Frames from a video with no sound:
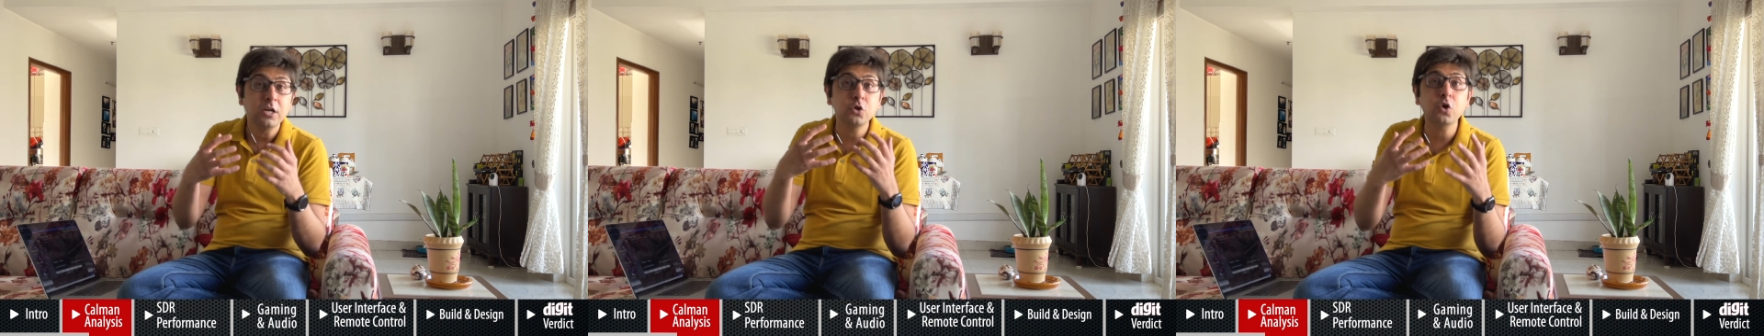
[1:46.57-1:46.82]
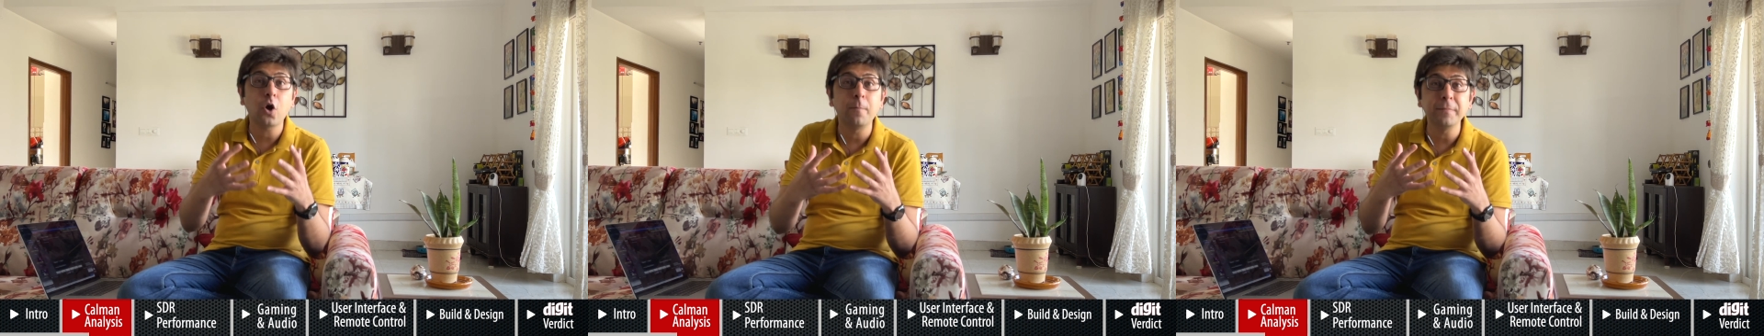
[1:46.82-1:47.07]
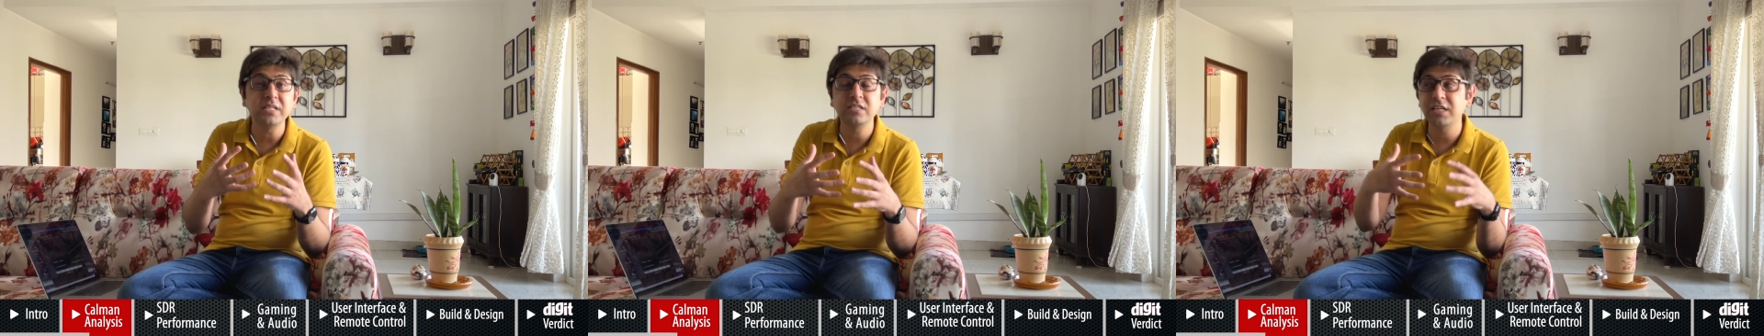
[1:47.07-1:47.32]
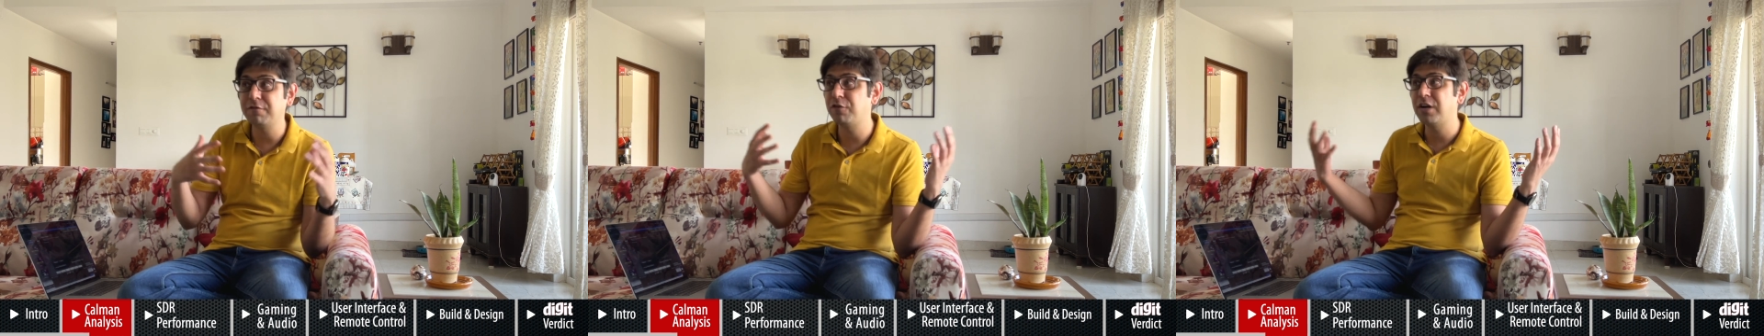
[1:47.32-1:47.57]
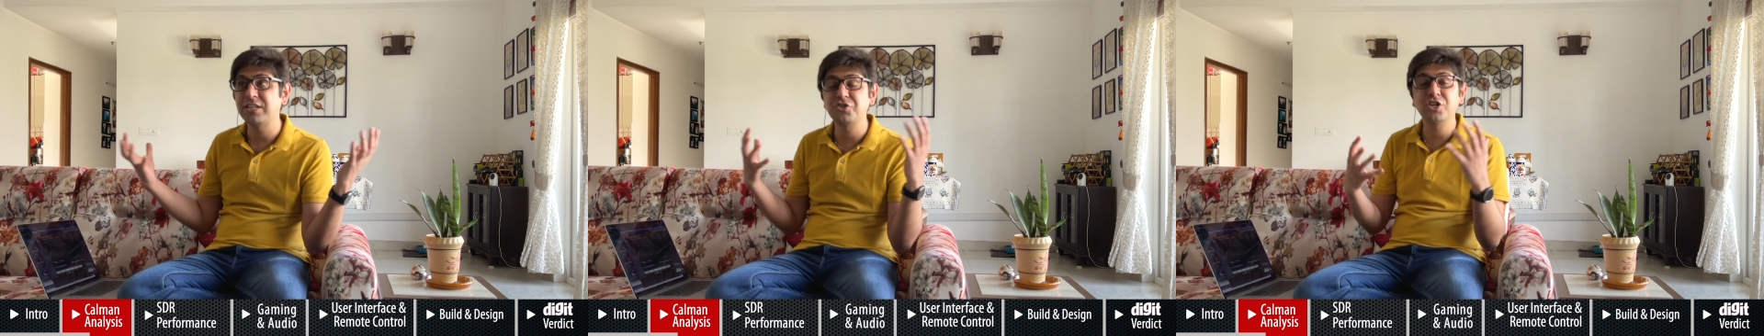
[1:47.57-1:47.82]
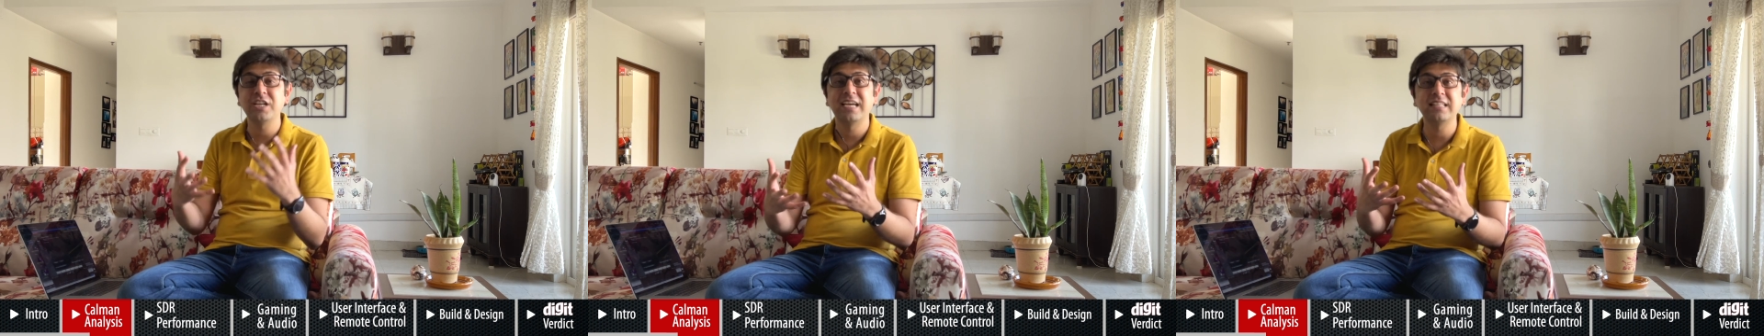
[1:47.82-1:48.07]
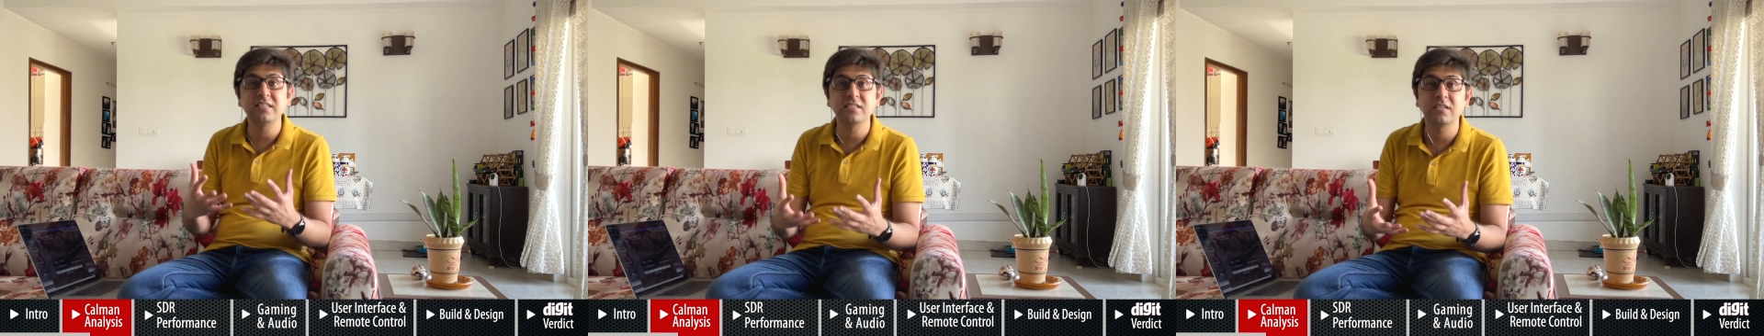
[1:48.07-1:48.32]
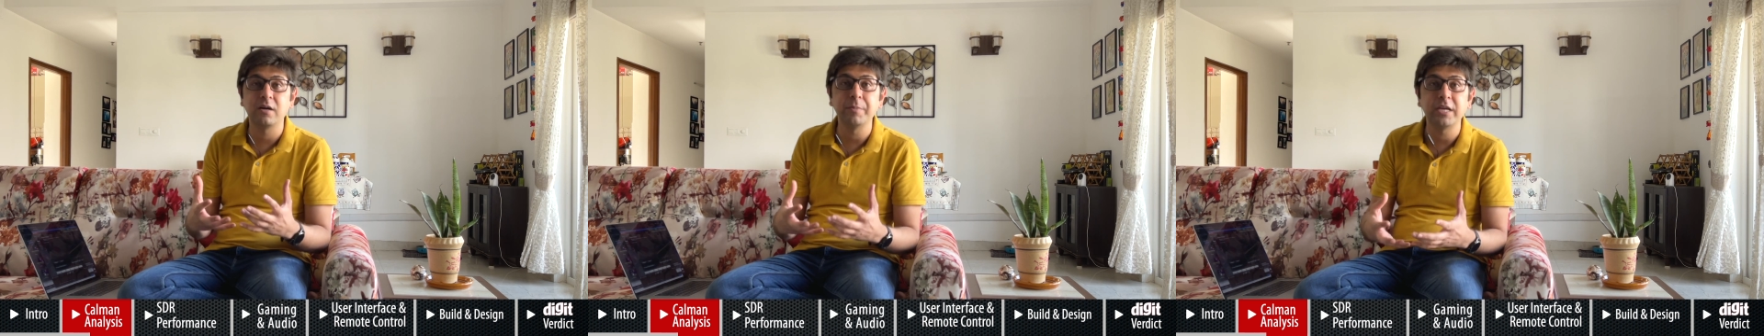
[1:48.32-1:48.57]
to compensate for natural light
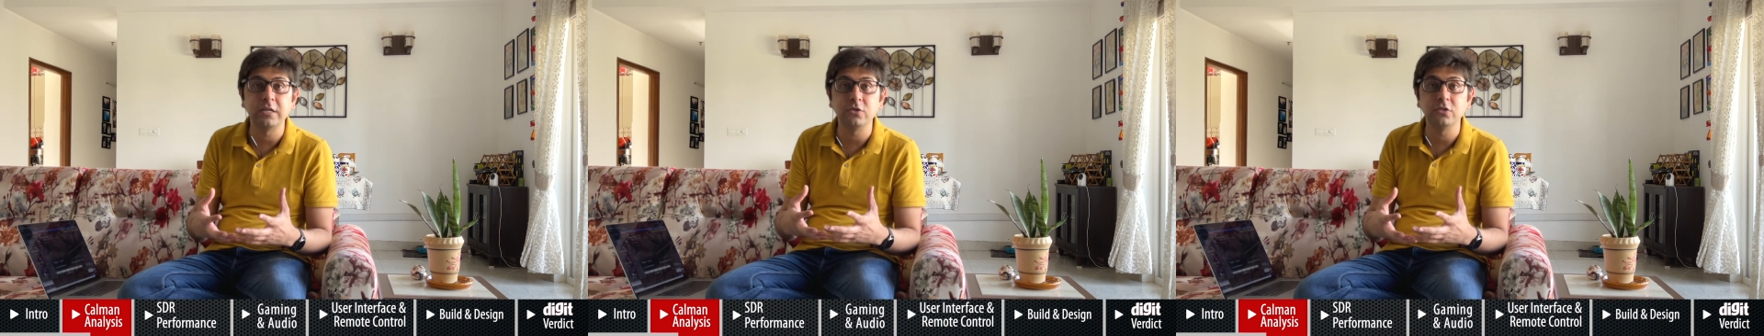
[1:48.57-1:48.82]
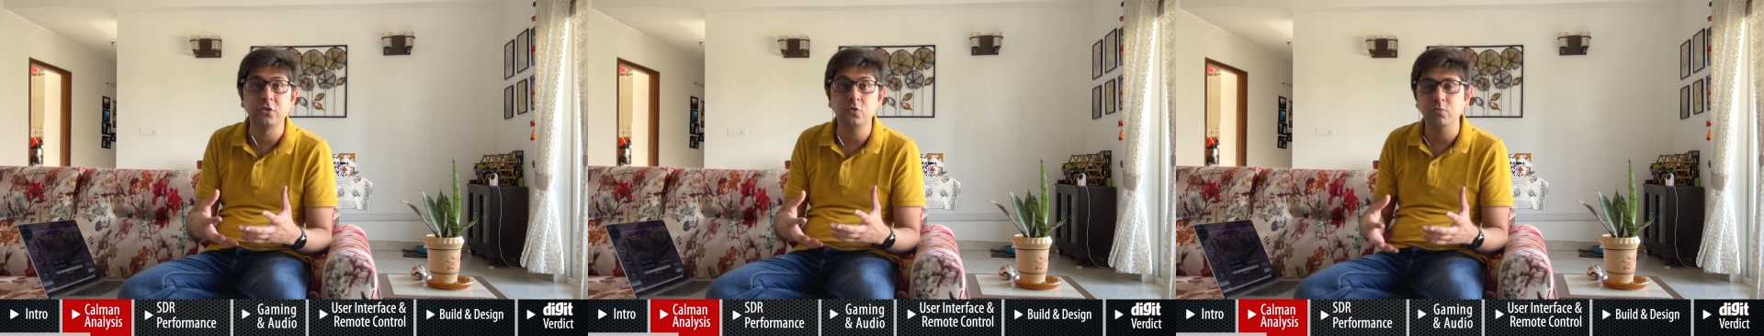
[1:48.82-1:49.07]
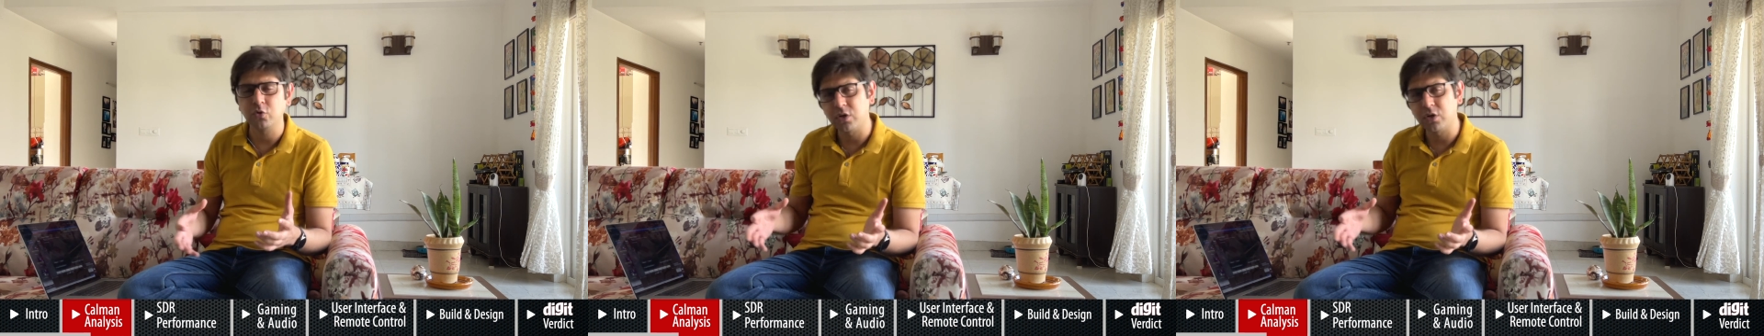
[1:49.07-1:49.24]
that's coming into the room.